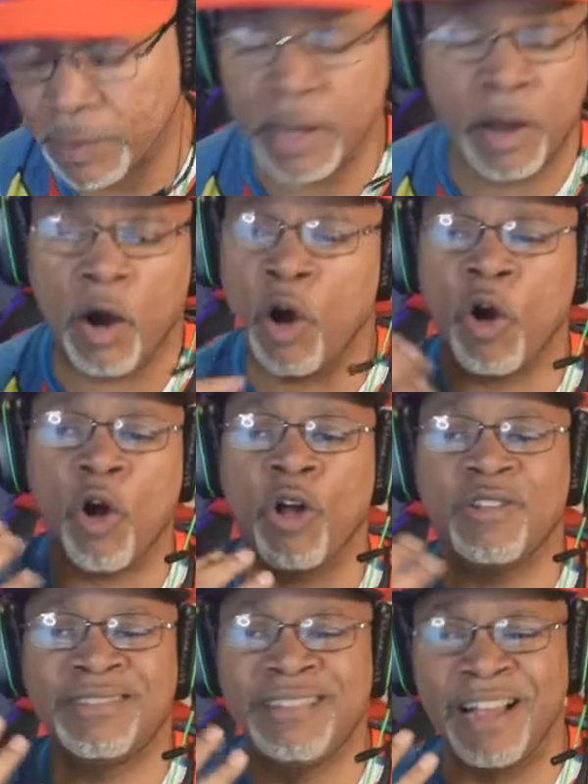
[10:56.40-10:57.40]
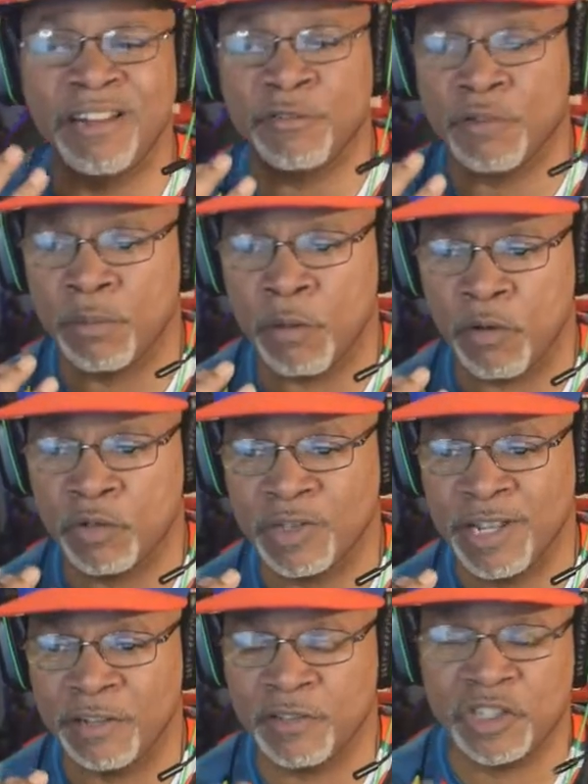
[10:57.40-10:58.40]
are all done for Marvel
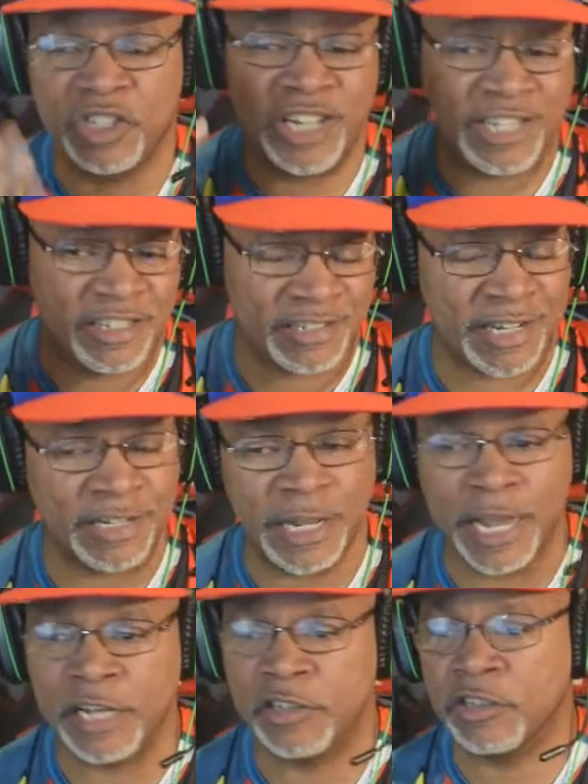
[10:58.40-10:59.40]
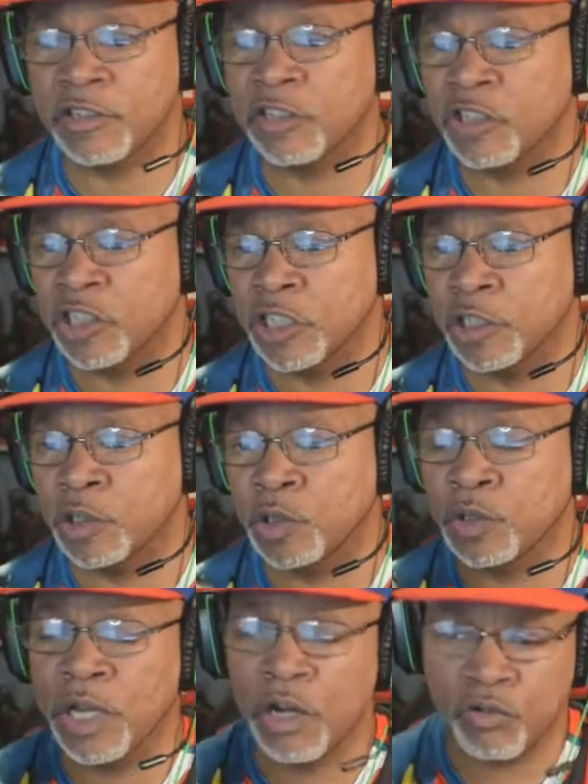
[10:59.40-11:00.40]
Television. They just ended Agents of Shield,
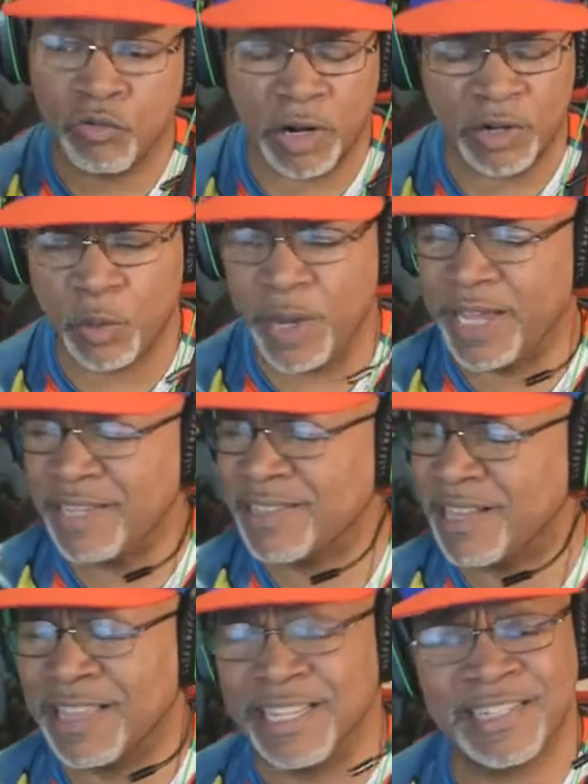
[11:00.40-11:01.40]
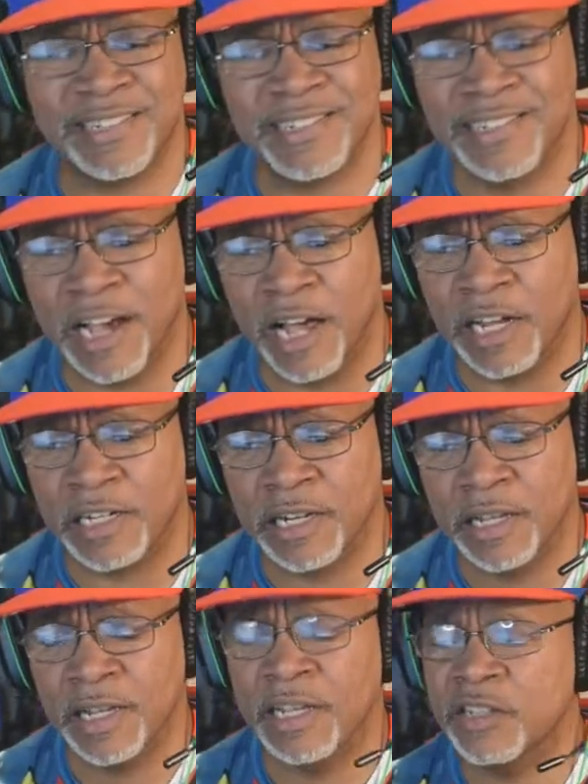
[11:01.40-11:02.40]
Runaways, I think is done.
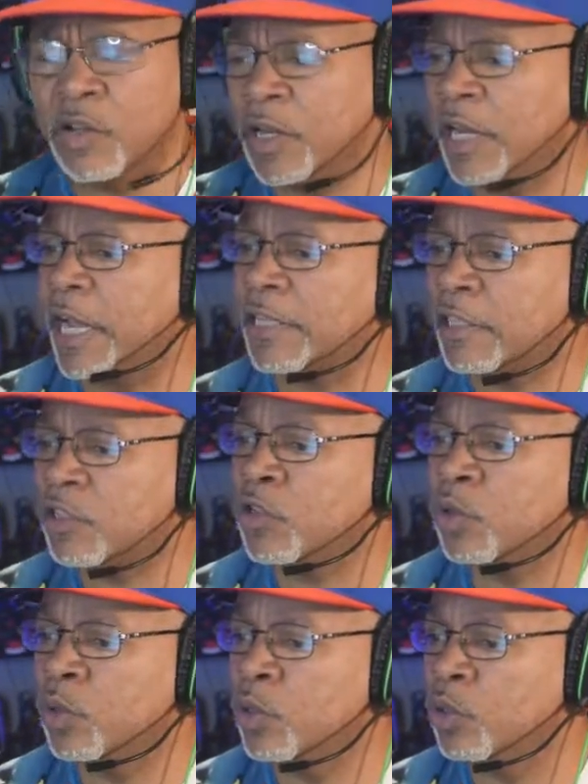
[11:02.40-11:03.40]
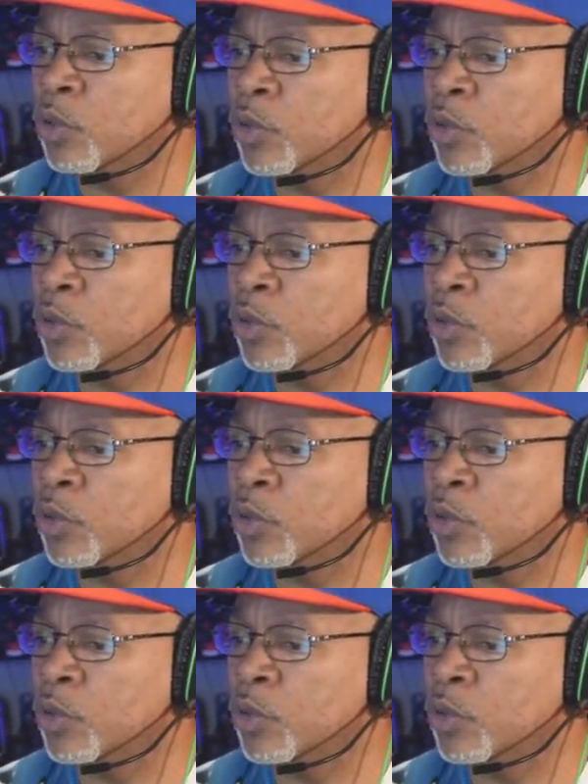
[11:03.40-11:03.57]
So they got this Hulu